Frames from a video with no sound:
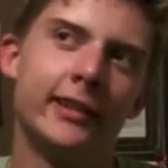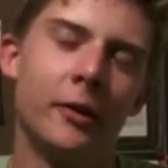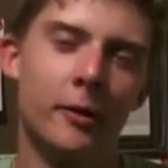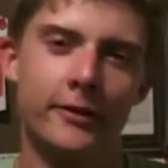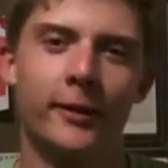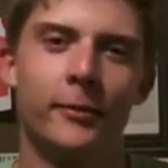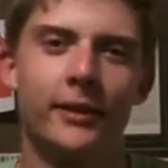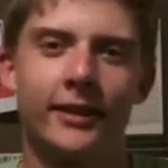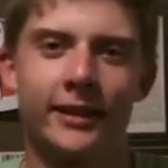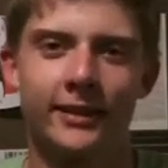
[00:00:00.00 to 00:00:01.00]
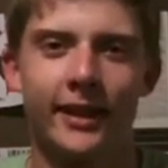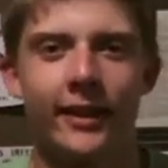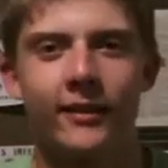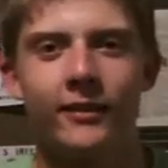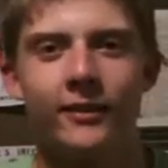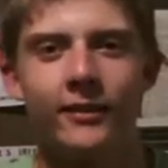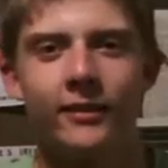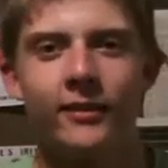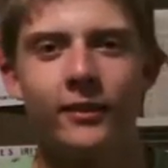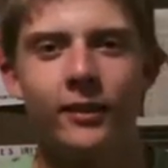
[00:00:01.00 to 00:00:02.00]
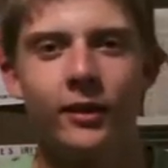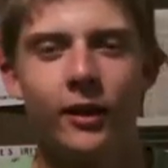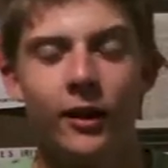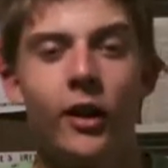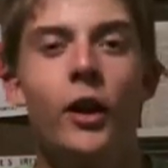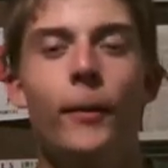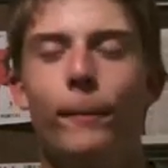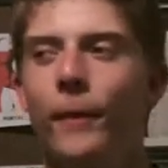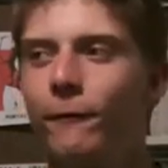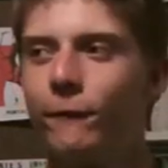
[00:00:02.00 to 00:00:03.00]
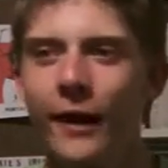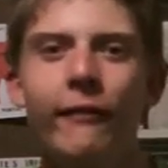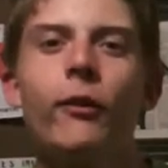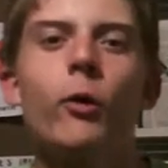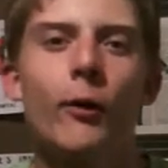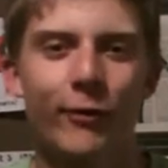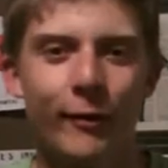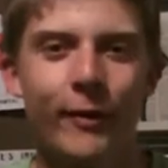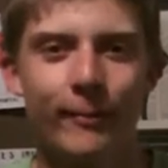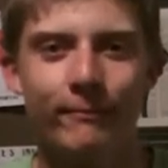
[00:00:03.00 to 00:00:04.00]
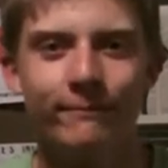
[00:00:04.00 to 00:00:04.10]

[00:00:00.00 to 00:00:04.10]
or something like that. My favorite quote from him,